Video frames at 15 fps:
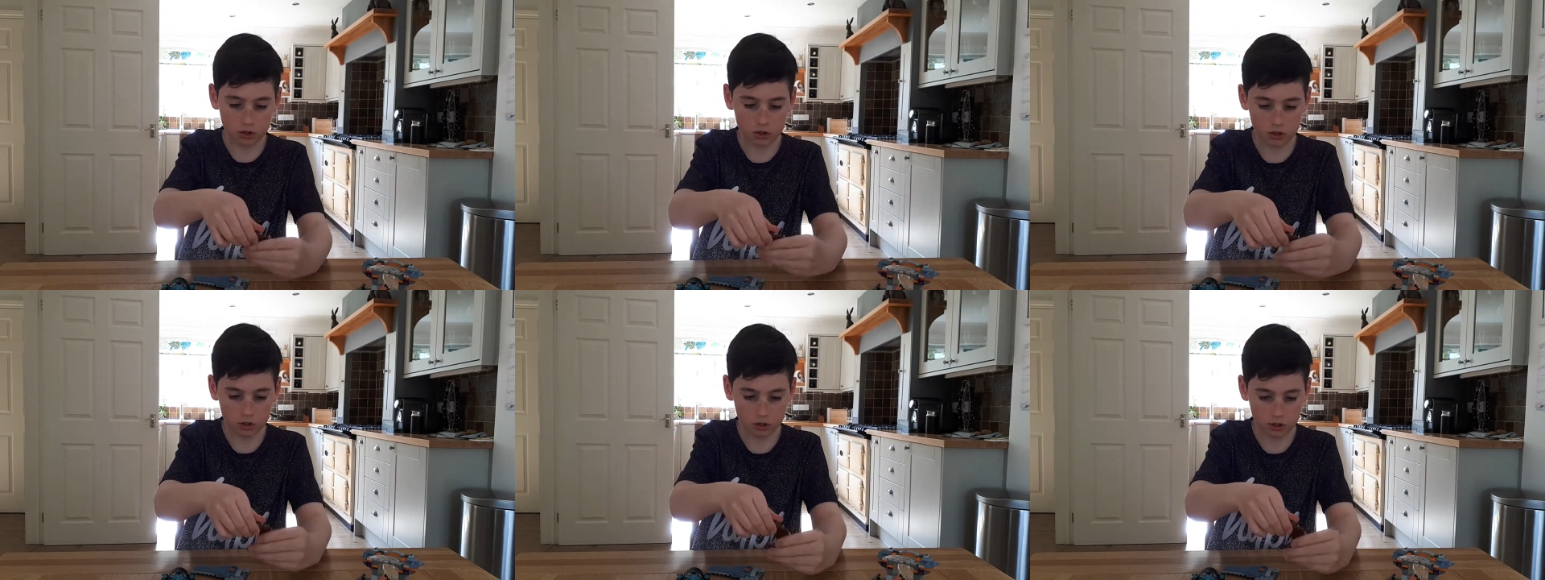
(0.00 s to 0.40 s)

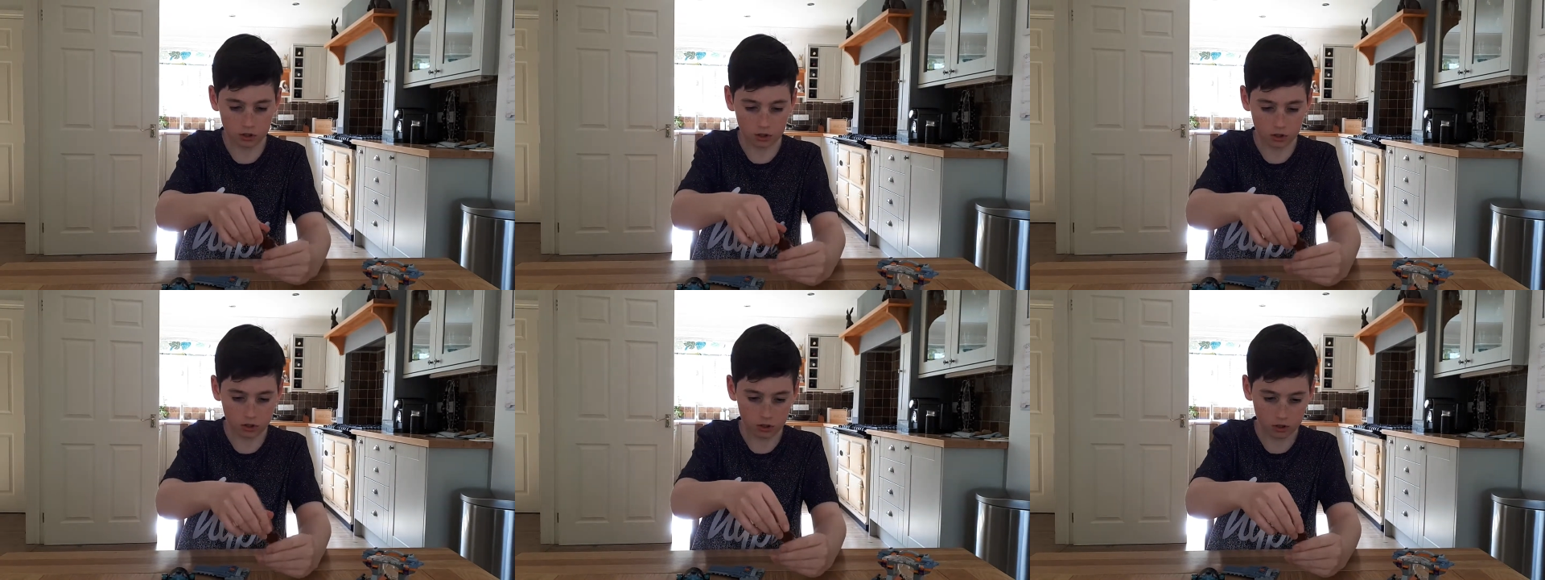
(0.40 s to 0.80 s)

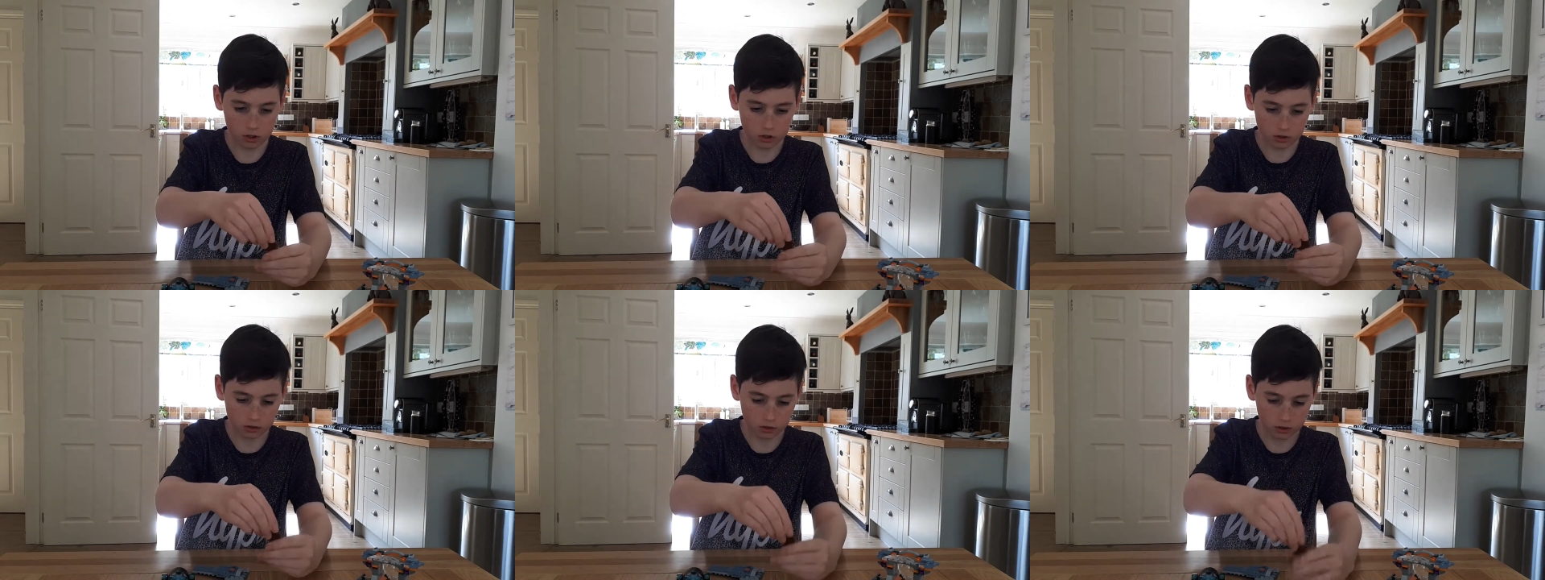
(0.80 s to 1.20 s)

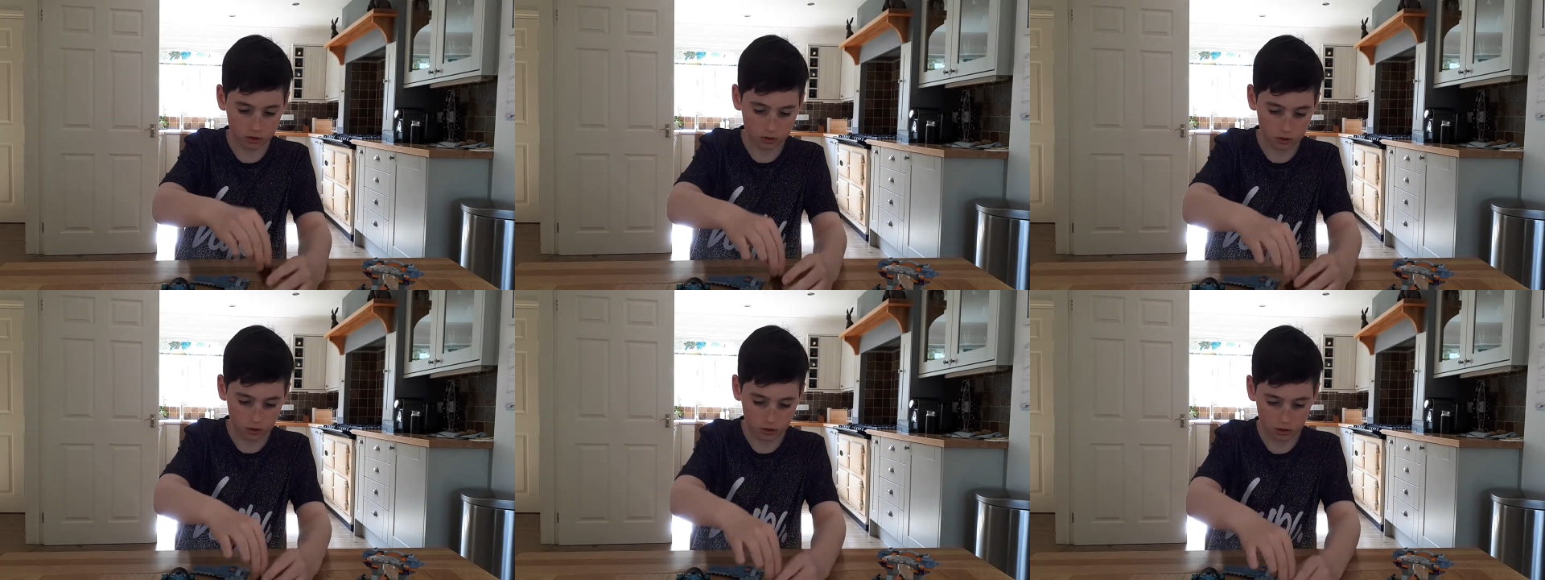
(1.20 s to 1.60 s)

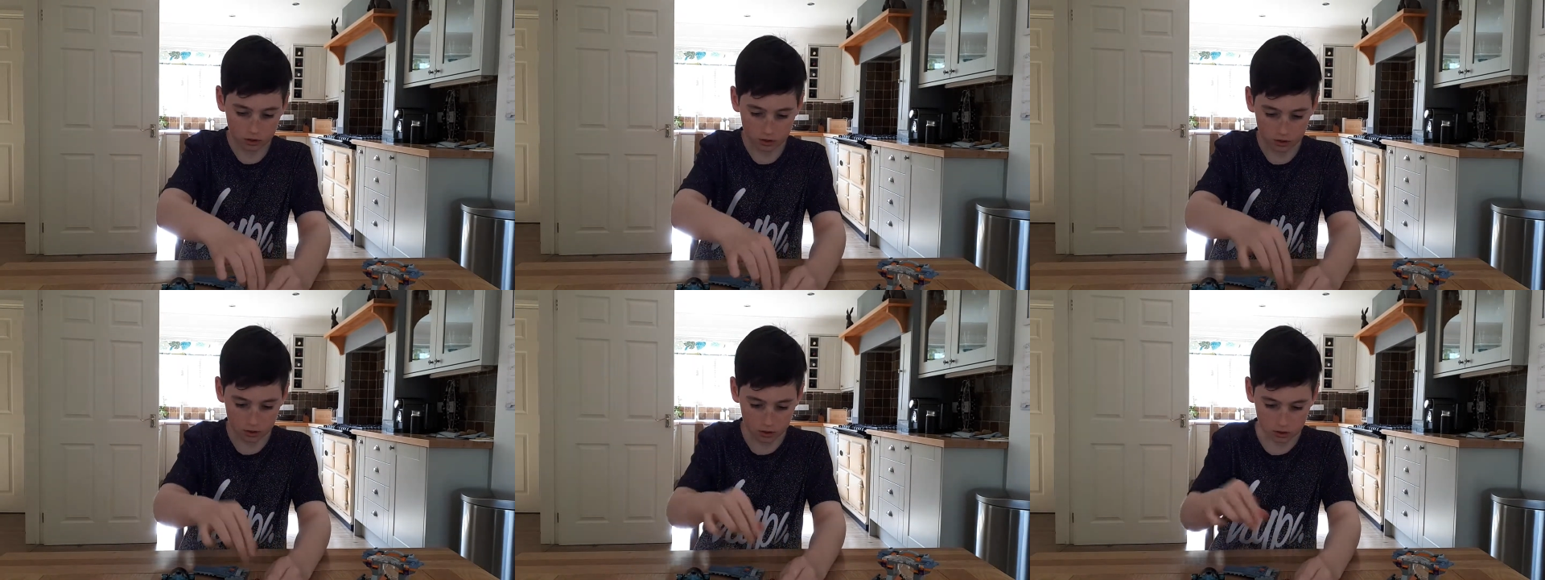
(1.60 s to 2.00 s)

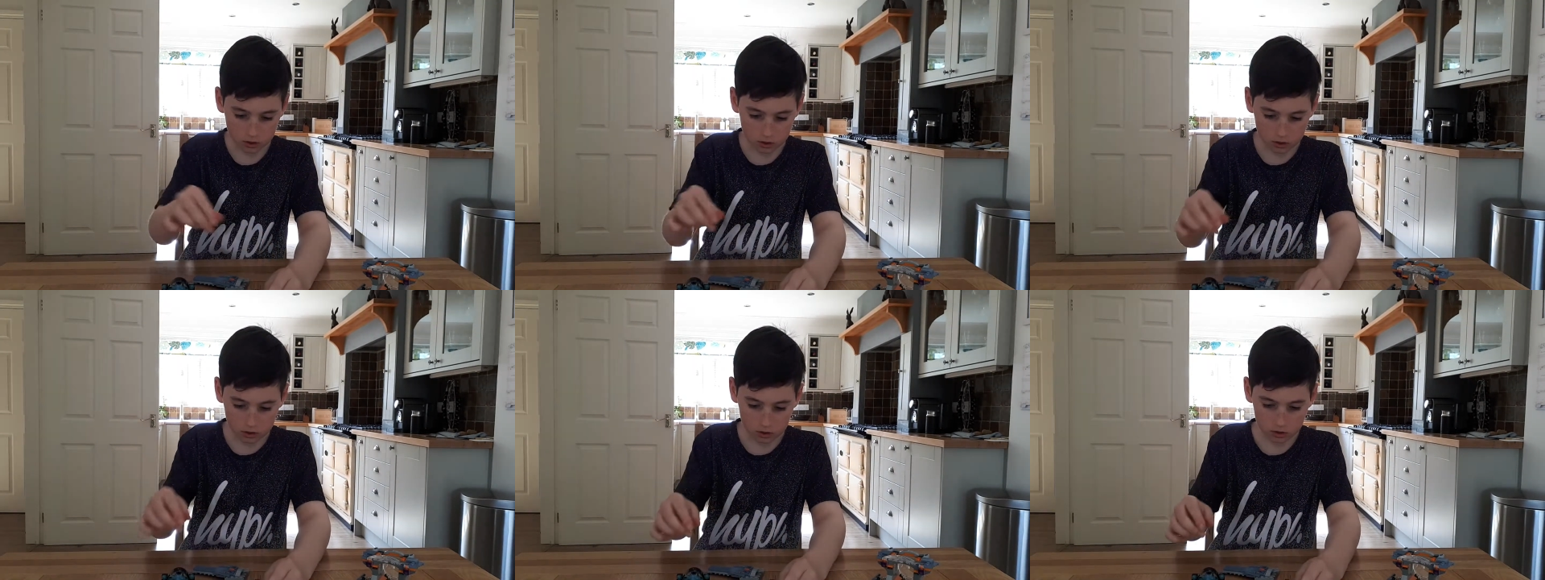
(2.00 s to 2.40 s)

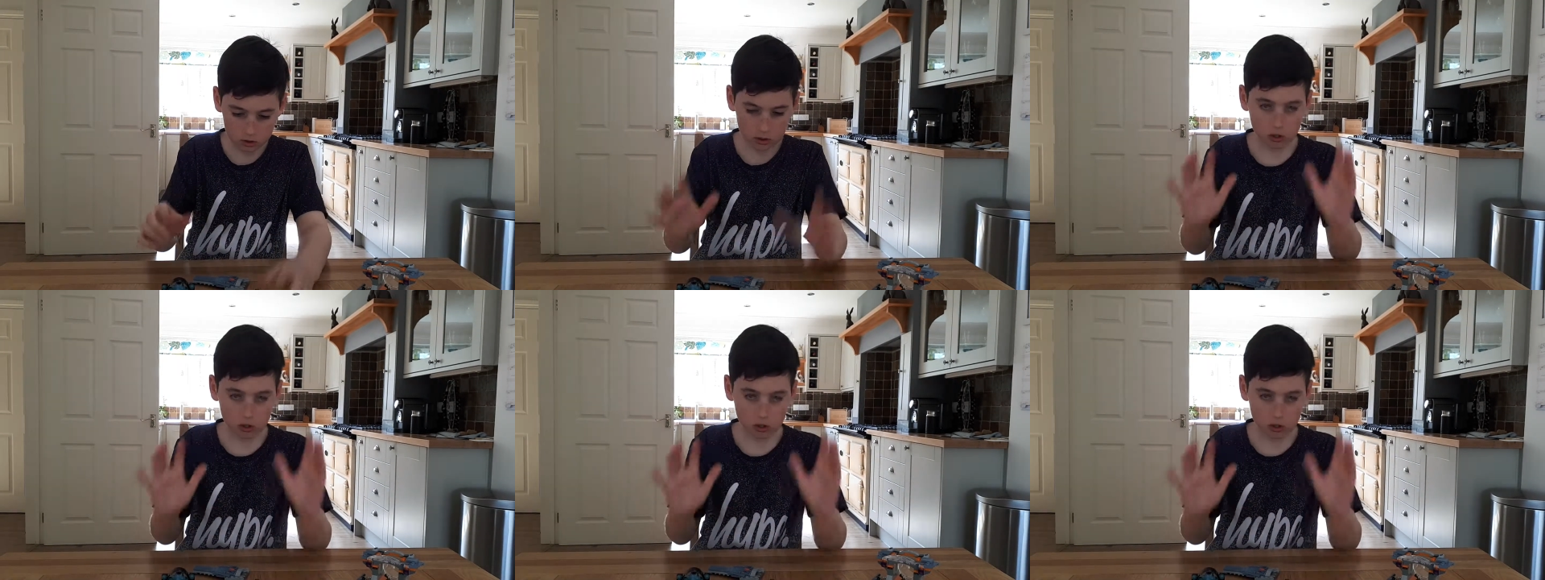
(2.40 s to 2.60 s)
Nobody speaks.